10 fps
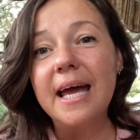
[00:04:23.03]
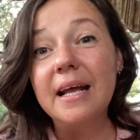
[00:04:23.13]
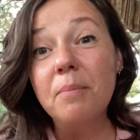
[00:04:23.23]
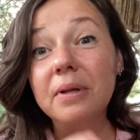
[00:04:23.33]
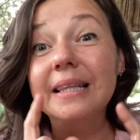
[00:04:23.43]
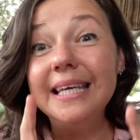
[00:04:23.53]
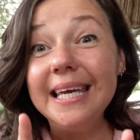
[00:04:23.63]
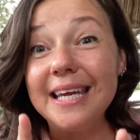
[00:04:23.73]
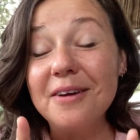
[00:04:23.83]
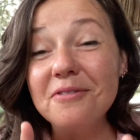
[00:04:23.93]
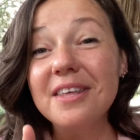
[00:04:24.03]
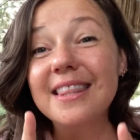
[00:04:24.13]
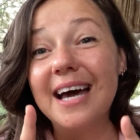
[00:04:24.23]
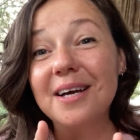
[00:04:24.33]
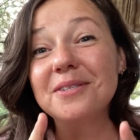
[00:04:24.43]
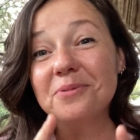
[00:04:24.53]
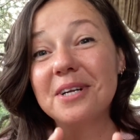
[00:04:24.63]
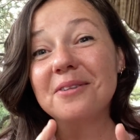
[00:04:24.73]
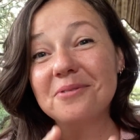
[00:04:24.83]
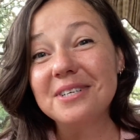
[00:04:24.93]
And I believe that that is
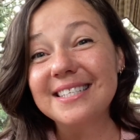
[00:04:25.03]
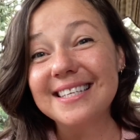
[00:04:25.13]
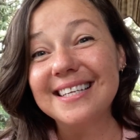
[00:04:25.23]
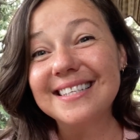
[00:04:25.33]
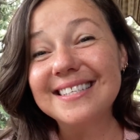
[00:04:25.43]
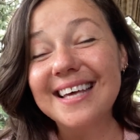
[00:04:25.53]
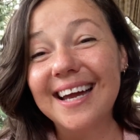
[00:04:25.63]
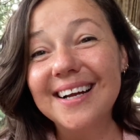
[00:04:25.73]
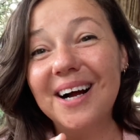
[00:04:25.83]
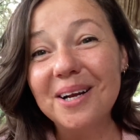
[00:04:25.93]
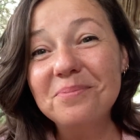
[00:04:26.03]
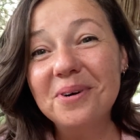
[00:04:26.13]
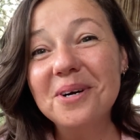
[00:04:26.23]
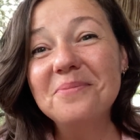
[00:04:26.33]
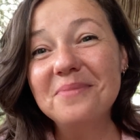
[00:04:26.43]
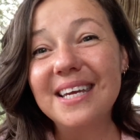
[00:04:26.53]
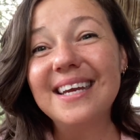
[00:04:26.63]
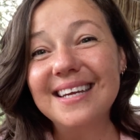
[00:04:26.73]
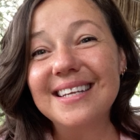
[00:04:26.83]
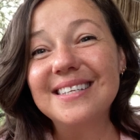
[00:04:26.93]
one of the reasons that God put
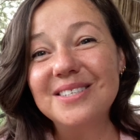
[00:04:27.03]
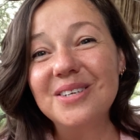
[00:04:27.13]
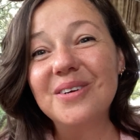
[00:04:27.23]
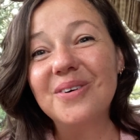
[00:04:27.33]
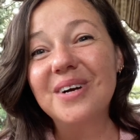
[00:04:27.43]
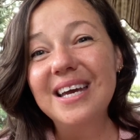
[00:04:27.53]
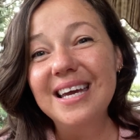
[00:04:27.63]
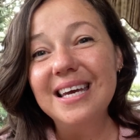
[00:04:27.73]
me into